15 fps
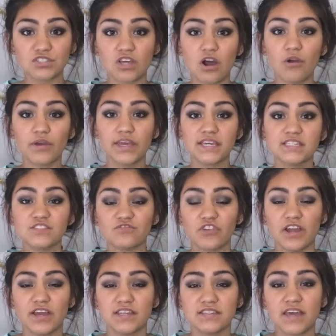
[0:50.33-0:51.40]
So his
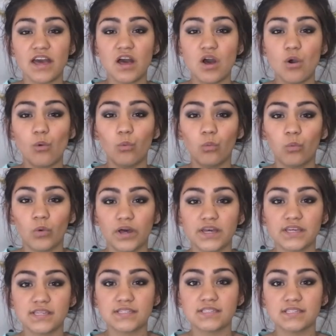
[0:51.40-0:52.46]
friend
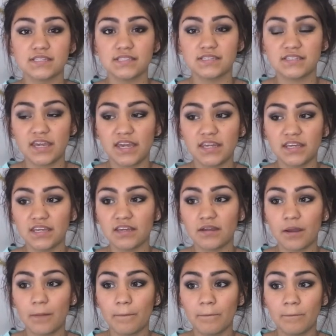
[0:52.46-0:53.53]
was
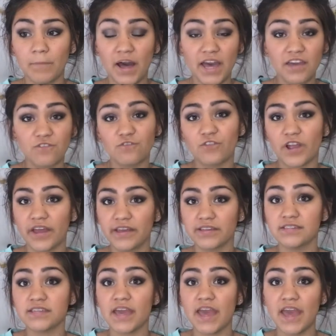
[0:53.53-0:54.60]
dating my friend